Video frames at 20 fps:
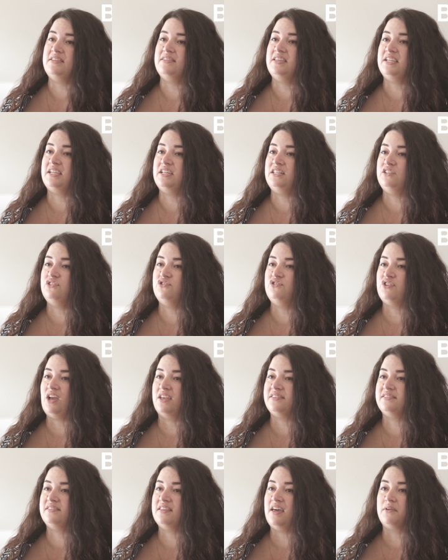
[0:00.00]
and they can
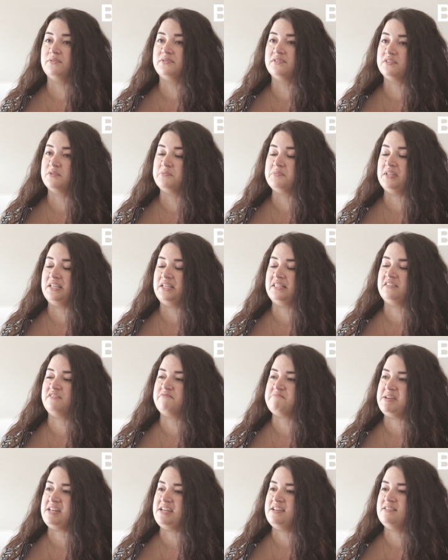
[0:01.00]
ingest thousands of
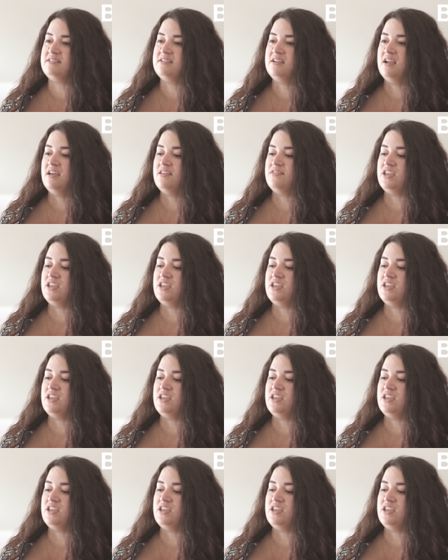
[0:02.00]
plates a minute.